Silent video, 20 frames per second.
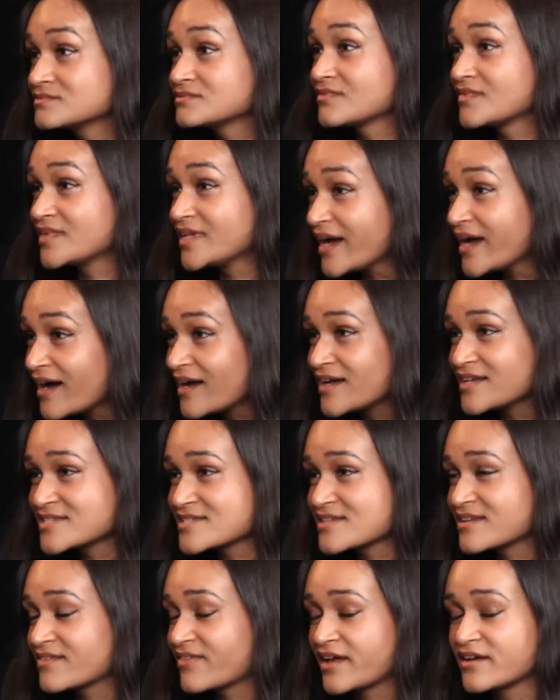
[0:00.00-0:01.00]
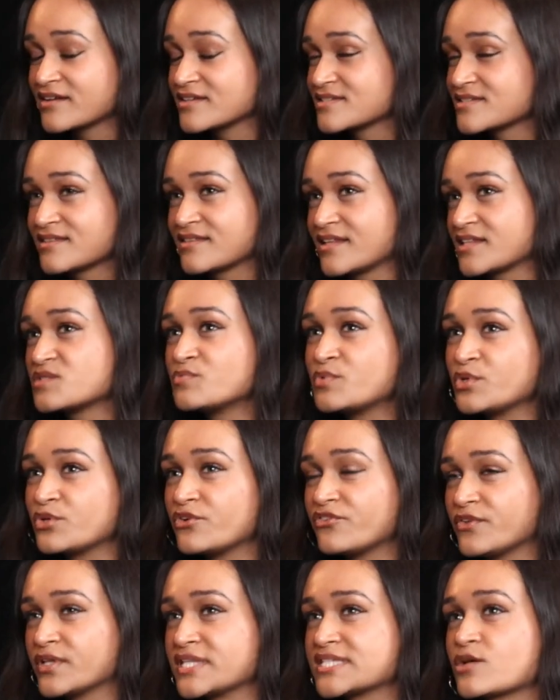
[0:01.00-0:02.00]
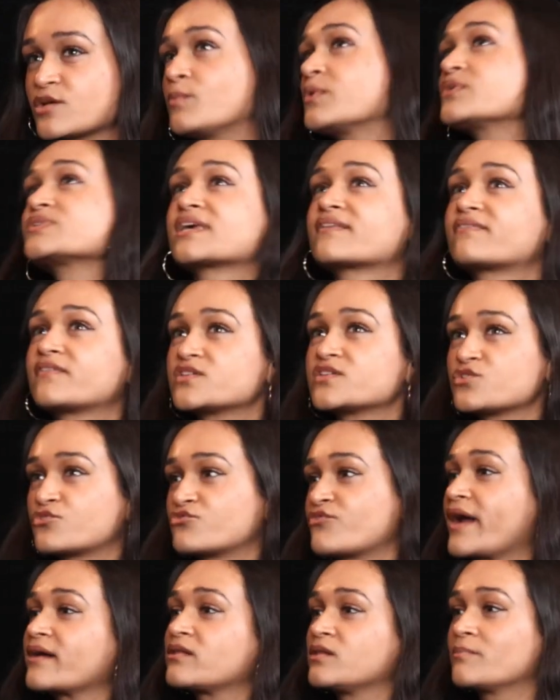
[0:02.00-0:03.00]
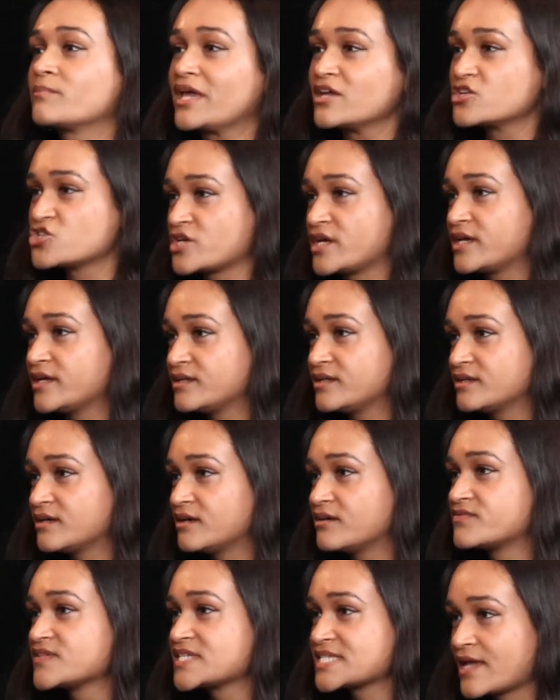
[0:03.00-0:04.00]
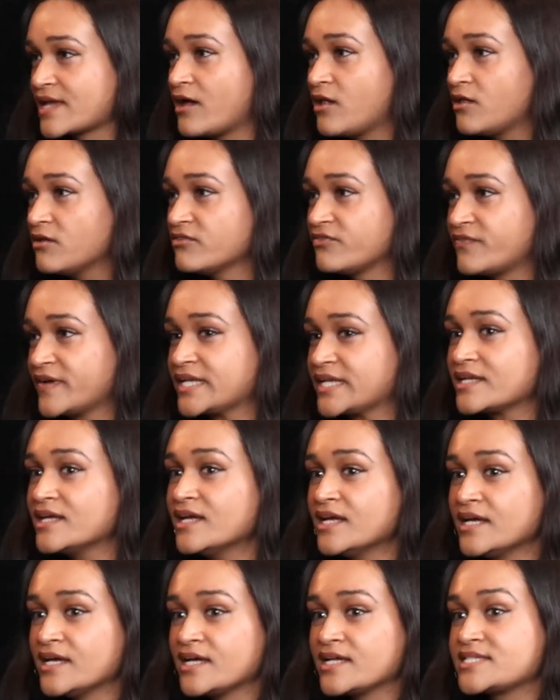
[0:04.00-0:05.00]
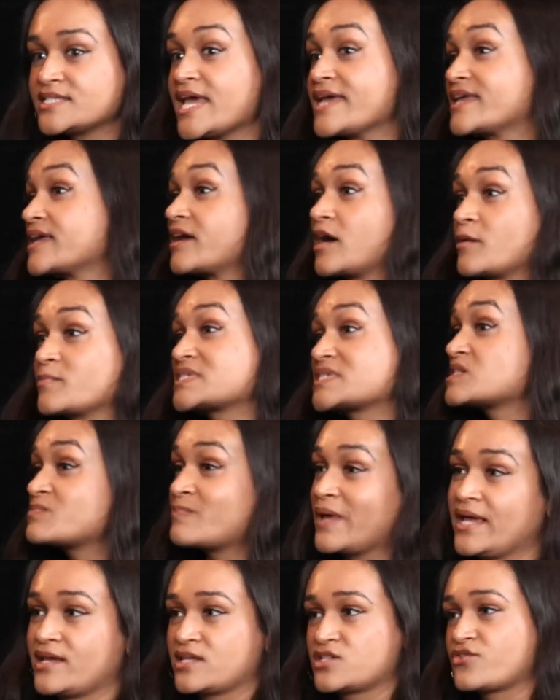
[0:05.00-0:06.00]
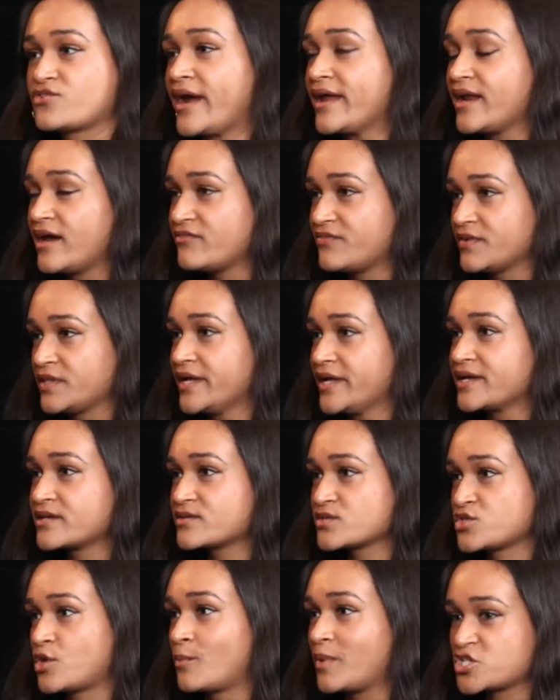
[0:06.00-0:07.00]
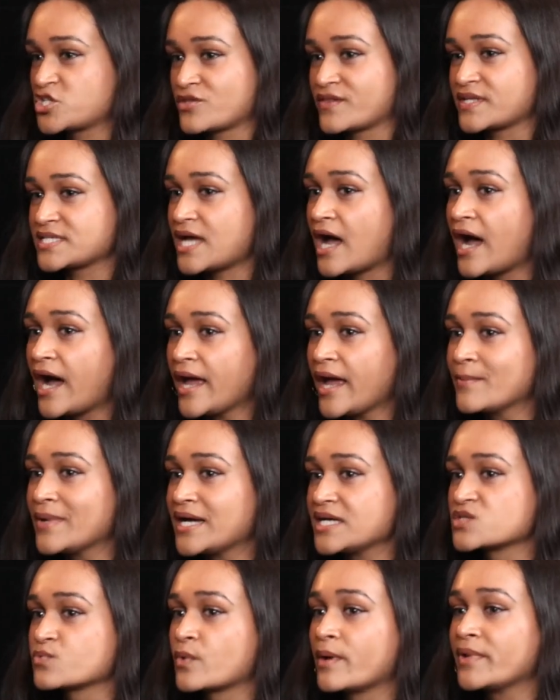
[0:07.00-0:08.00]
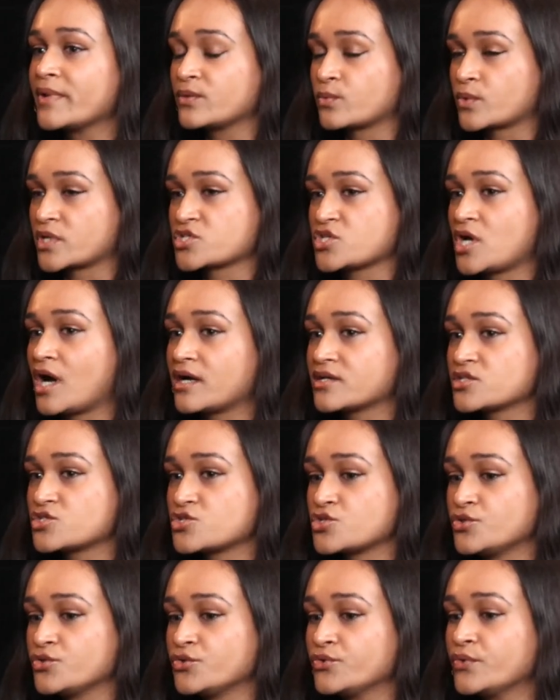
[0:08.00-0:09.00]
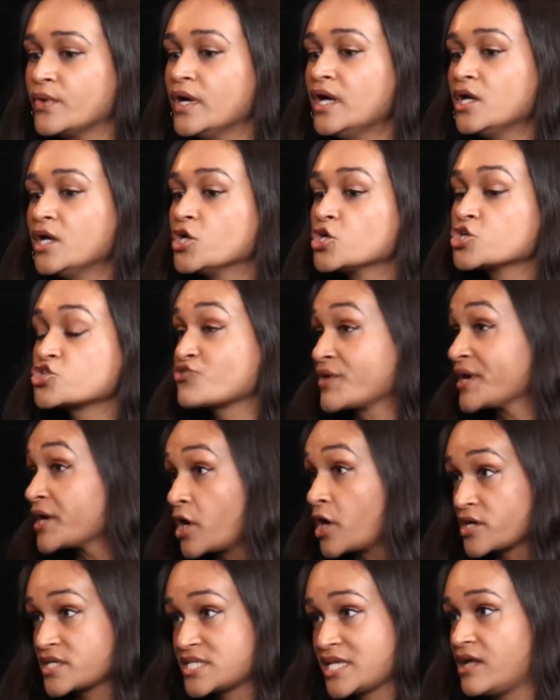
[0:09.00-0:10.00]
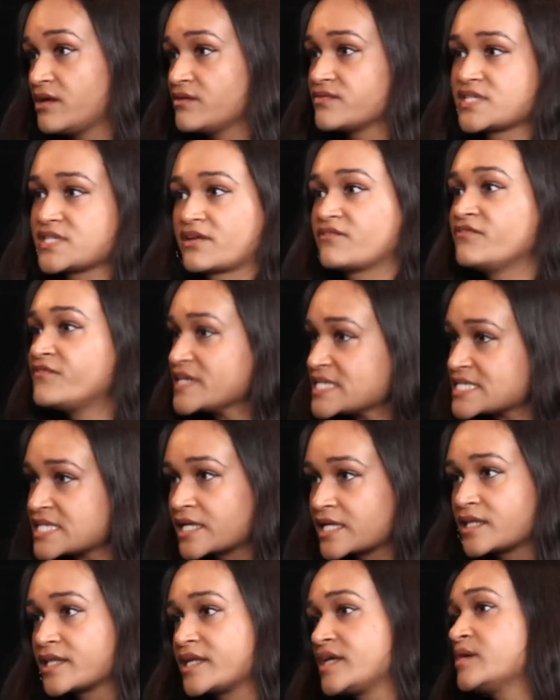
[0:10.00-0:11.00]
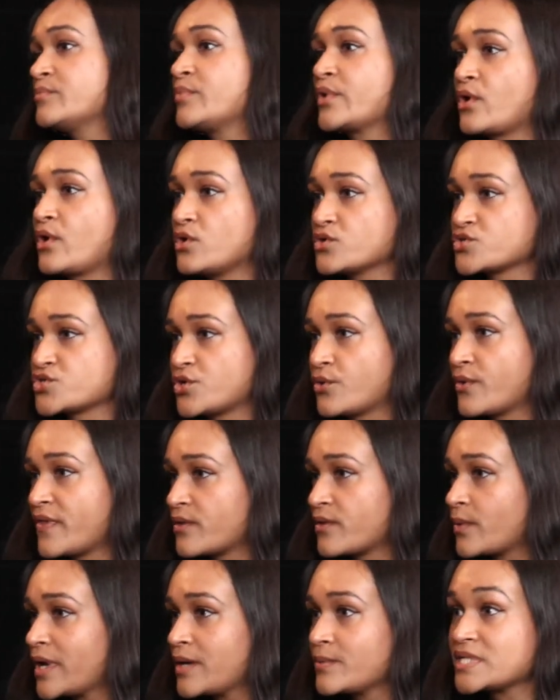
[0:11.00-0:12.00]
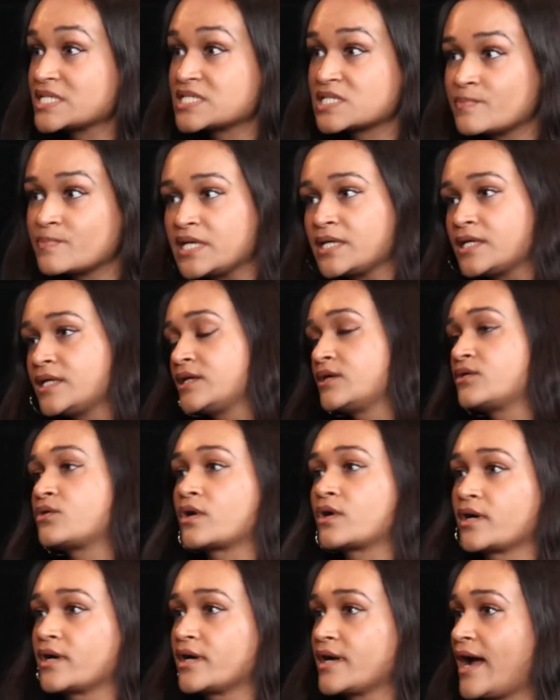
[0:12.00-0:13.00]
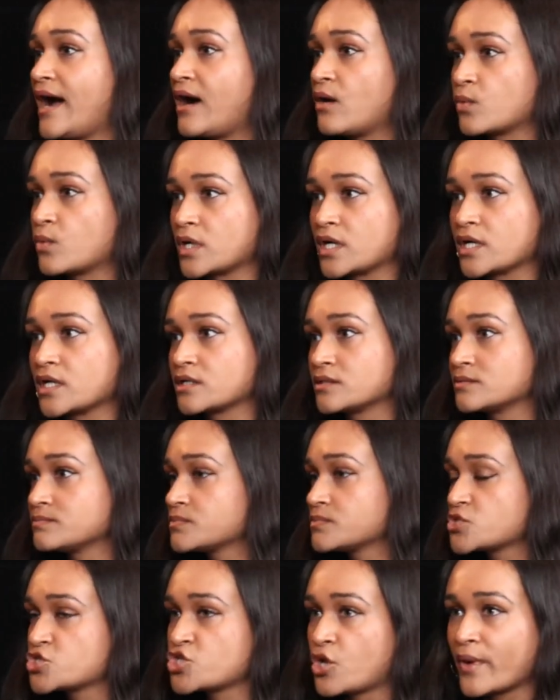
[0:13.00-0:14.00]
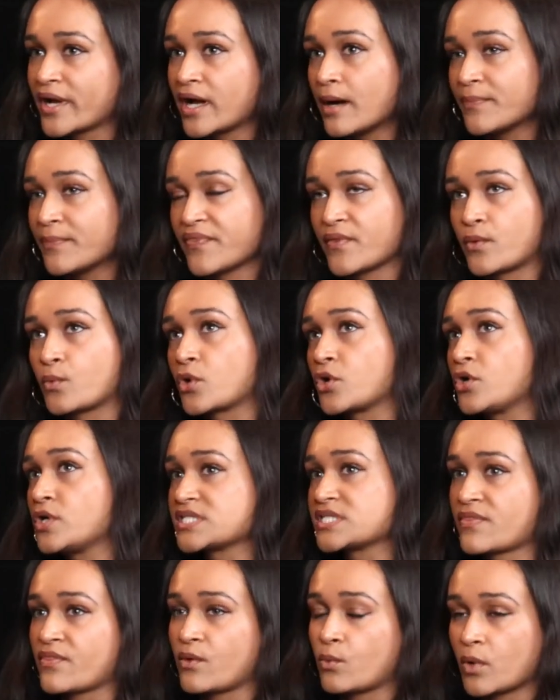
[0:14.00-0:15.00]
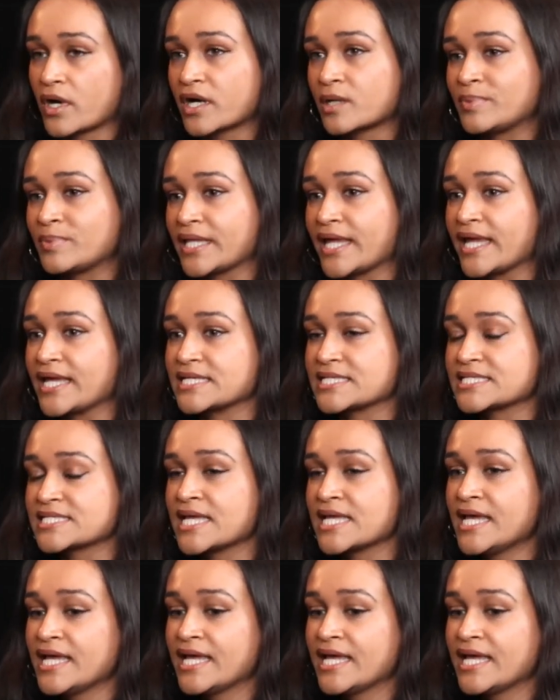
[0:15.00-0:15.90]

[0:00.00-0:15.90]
Yes, that's beautiful. It's almost like this reclamation of self and taking up space, right? I feel like so much of the time as women, we're taught to shrink ourselves, like physically, but also in the way we speak or how we're showing up in the world, in the workplace.